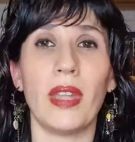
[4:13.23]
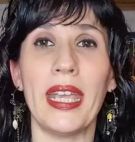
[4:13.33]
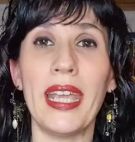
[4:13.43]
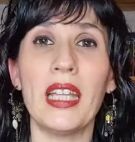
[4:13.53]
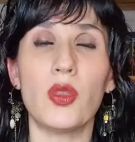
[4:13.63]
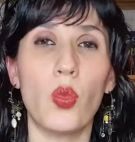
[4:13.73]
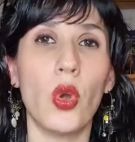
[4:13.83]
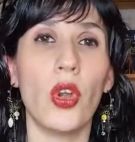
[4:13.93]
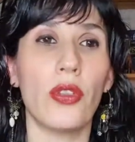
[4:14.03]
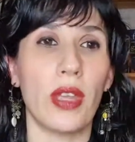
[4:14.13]
it's
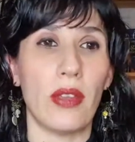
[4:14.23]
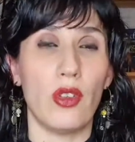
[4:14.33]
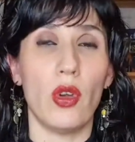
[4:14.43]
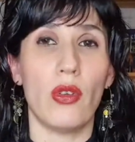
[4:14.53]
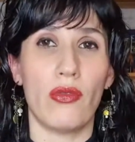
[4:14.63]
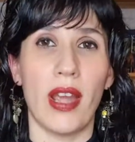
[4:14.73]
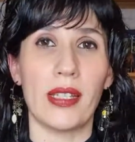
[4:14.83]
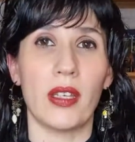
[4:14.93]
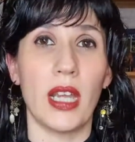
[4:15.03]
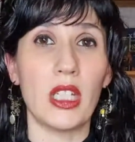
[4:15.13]
worth, if you're a
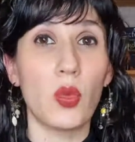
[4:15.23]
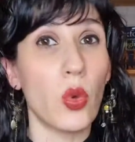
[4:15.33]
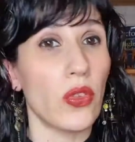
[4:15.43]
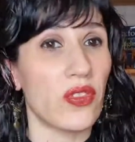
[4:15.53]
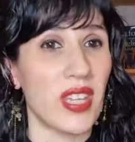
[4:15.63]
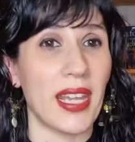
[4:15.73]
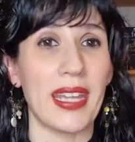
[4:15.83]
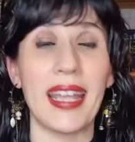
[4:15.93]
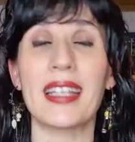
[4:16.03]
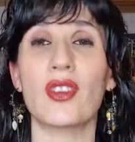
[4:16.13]
writer, it's worth
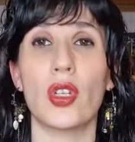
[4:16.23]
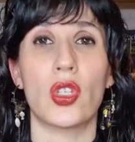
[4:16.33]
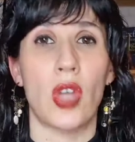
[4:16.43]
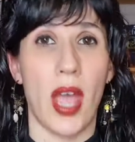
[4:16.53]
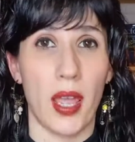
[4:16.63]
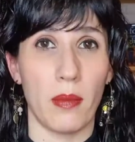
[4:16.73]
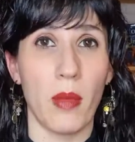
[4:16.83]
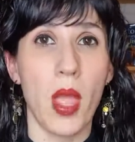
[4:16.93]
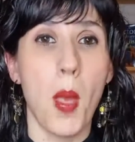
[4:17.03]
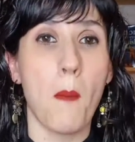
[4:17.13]
taking extra time
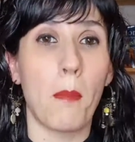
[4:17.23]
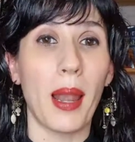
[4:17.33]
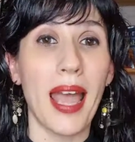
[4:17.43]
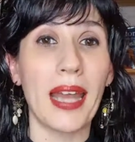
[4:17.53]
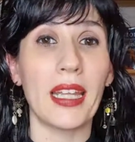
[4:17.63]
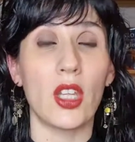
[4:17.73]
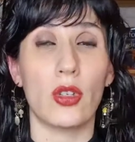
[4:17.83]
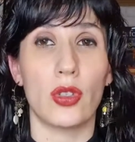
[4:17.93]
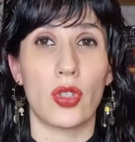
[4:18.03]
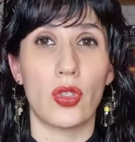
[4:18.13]
planning
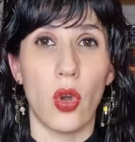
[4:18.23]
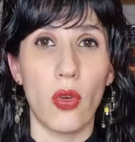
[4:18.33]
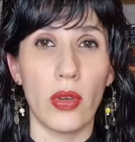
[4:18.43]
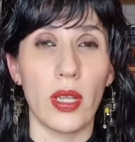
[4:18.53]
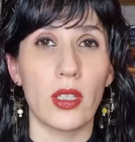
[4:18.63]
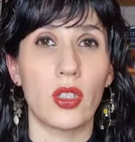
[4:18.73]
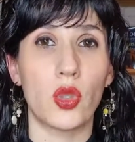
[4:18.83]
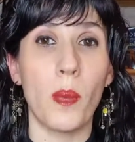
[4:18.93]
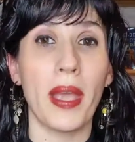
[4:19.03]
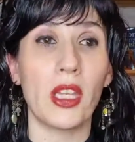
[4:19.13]
your story
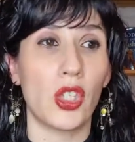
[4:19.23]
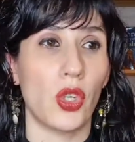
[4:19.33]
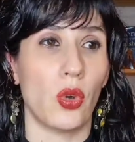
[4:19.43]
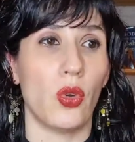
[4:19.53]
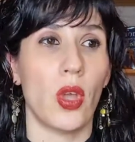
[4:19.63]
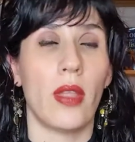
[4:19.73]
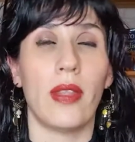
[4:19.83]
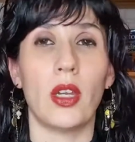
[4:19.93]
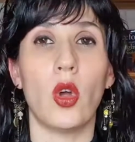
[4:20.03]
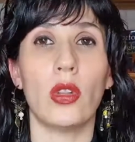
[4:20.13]
to make sure
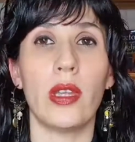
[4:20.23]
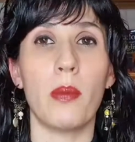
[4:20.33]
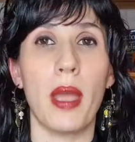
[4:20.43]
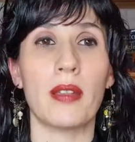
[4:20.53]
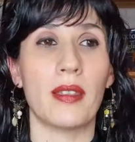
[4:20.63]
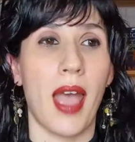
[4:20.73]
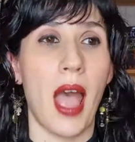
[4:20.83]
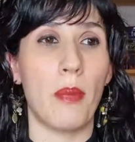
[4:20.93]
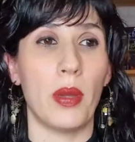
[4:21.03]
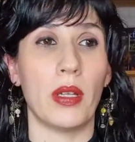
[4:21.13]
that all the events
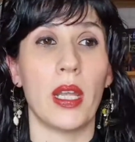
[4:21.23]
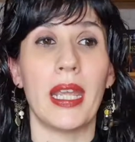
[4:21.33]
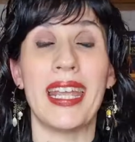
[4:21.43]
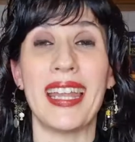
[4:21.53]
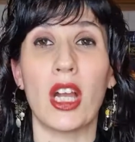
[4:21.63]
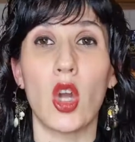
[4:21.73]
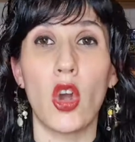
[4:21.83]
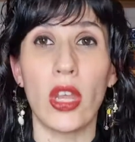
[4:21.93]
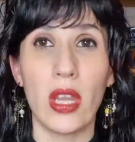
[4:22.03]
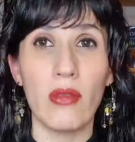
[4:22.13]
happen in a
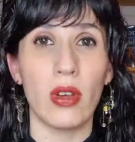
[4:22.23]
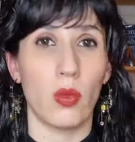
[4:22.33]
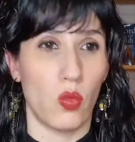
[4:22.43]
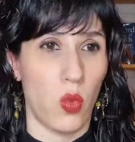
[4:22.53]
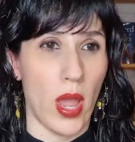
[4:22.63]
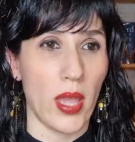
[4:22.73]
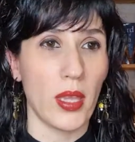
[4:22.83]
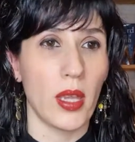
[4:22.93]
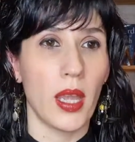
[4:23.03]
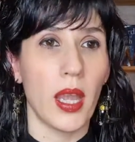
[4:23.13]
coherent way.